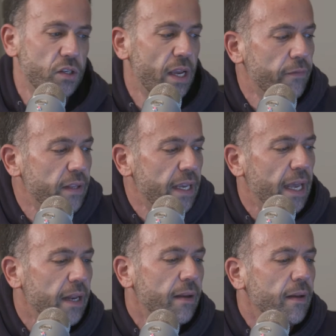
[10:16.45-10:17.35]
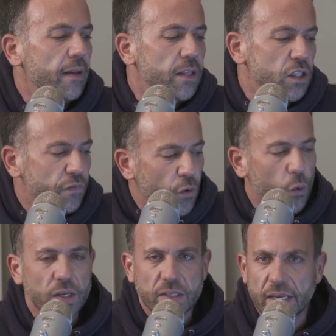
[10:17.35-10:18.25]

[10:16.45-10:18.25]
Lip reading: So you have to get this focus